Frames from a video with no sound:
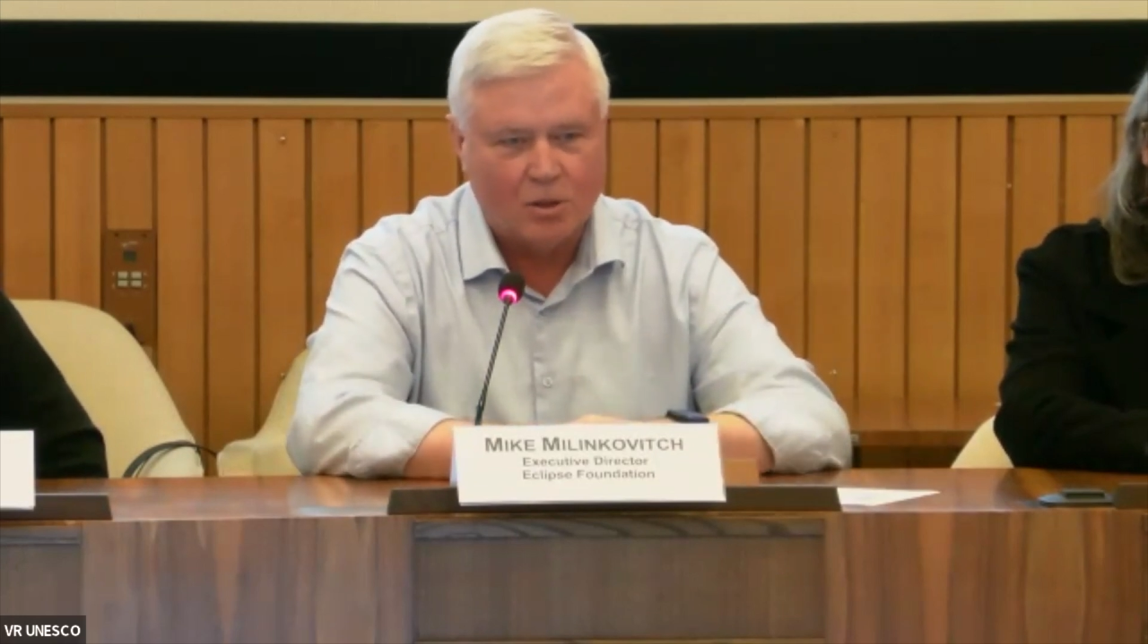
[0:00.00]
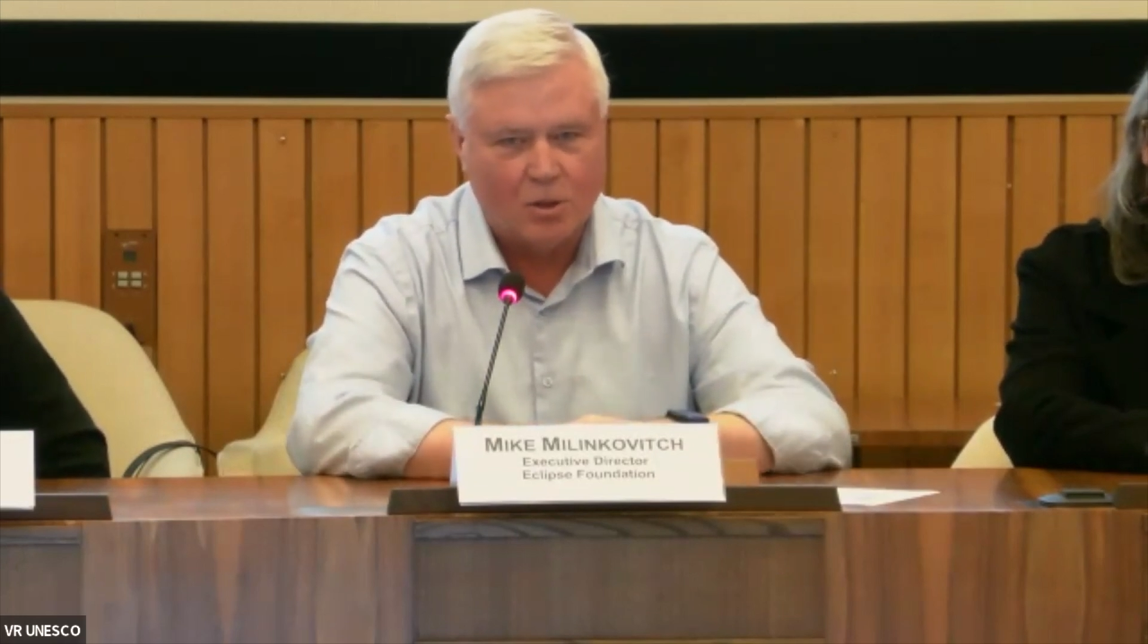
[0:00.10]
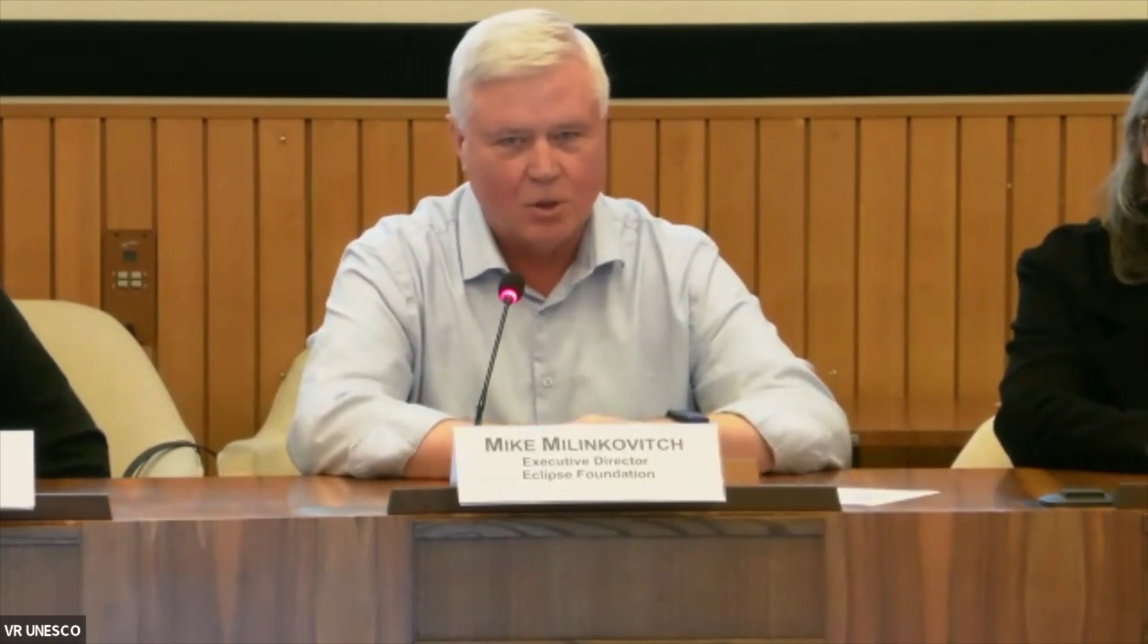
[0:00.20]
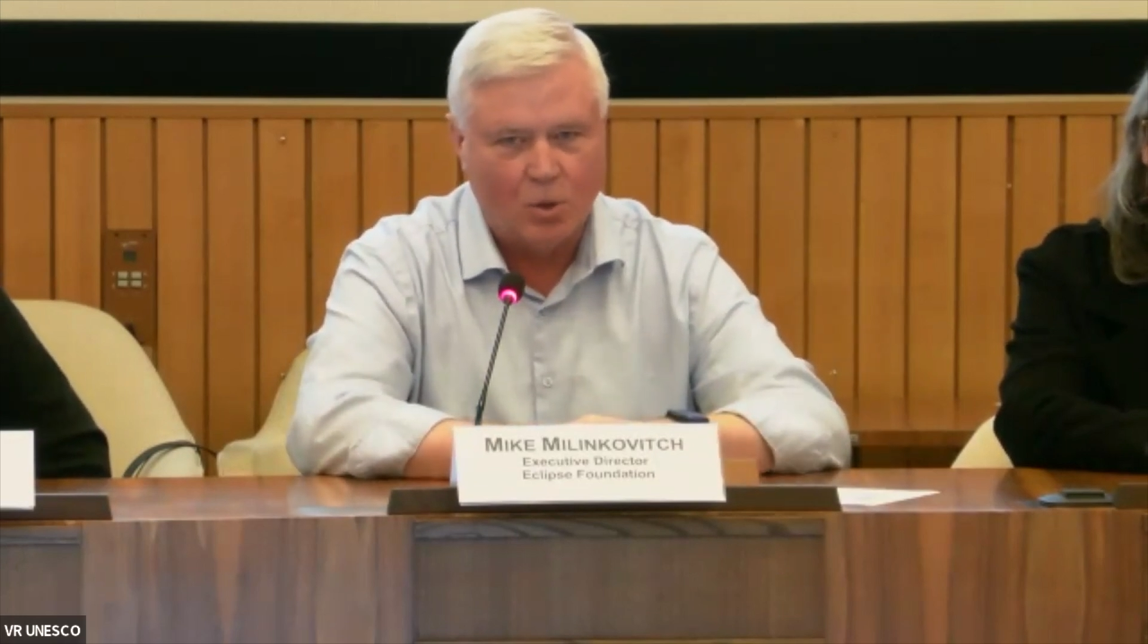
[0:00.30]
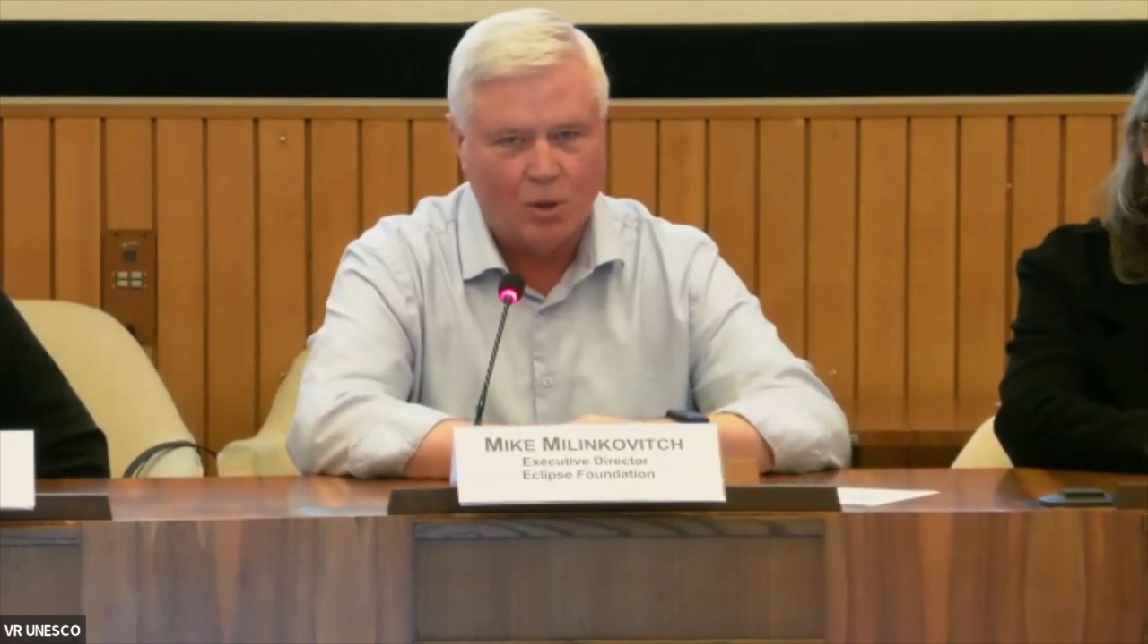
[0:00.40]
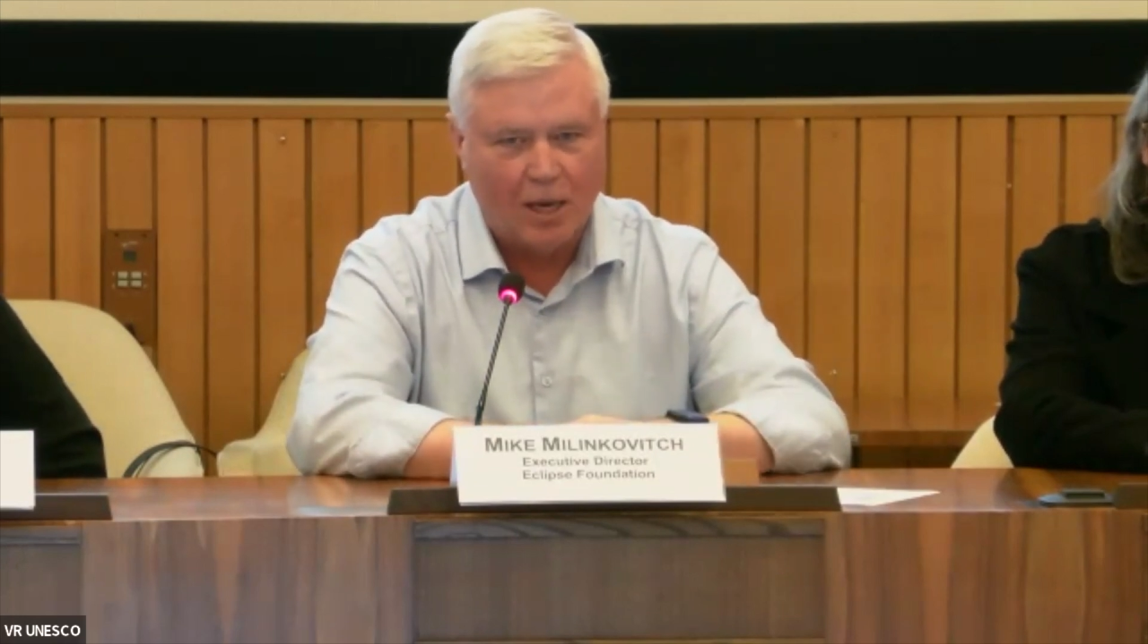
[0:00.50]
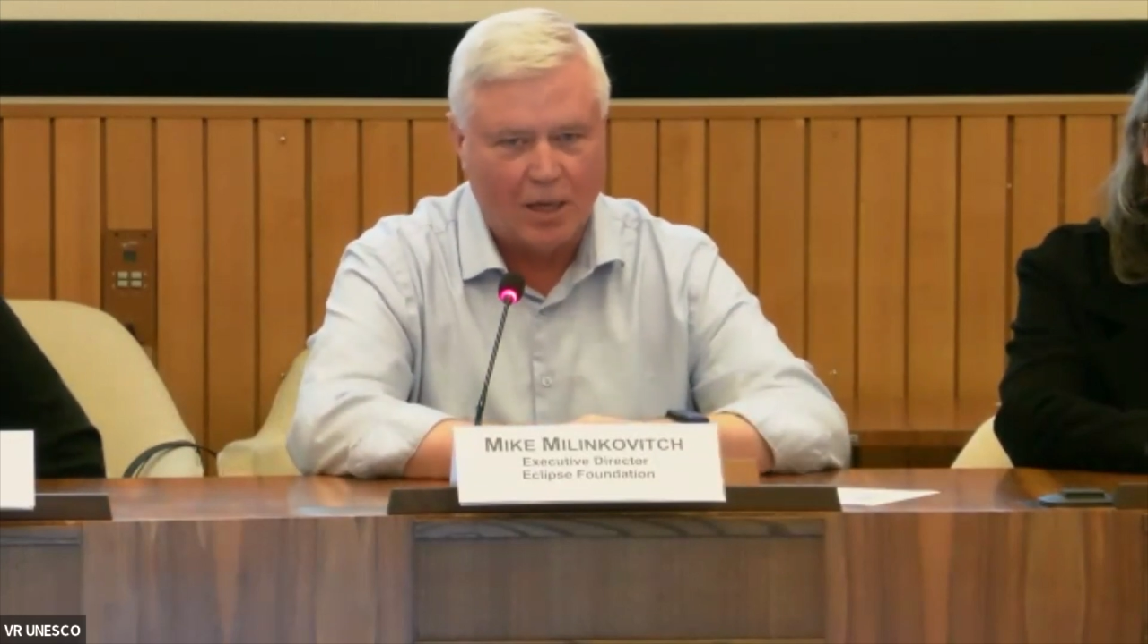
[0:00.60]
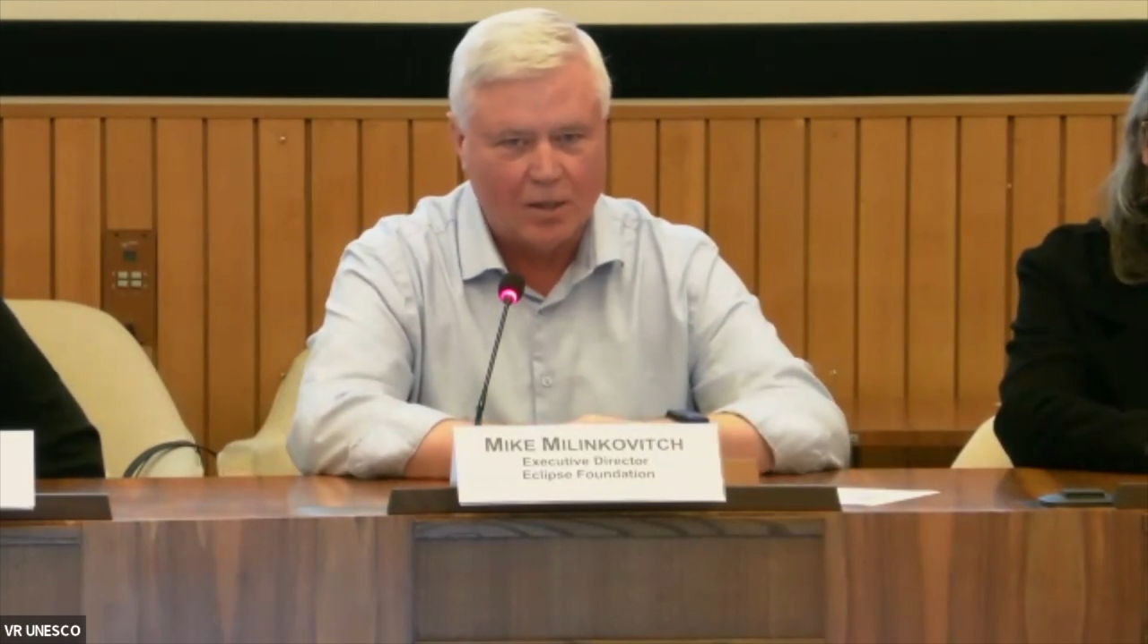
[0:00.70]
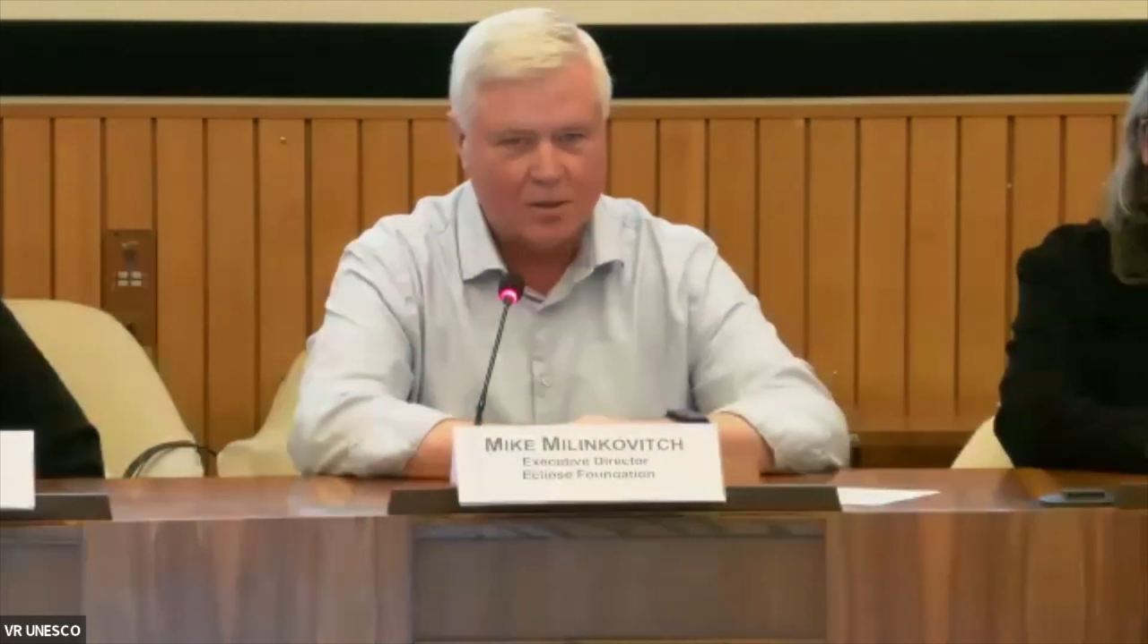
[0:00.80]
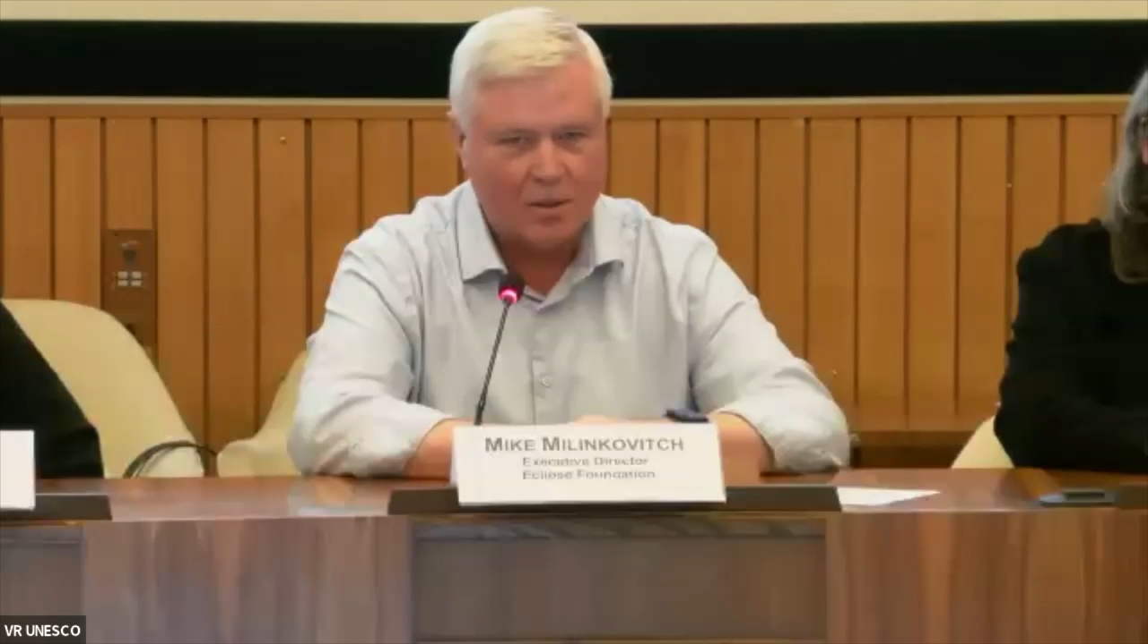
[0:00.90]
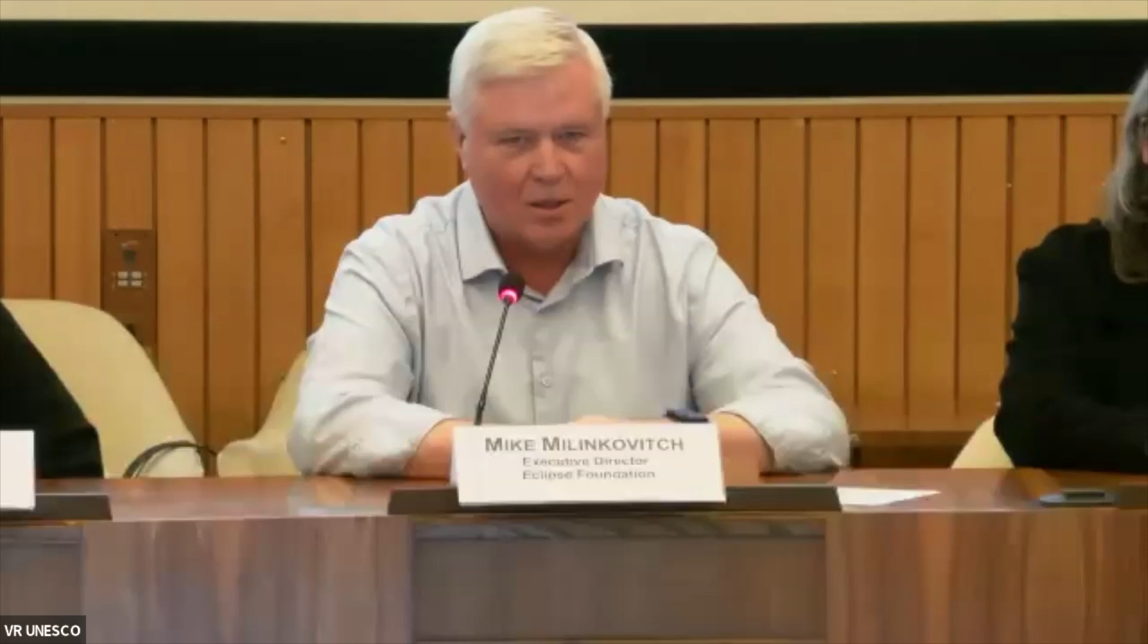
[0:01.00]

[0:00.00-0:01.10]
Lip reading: to get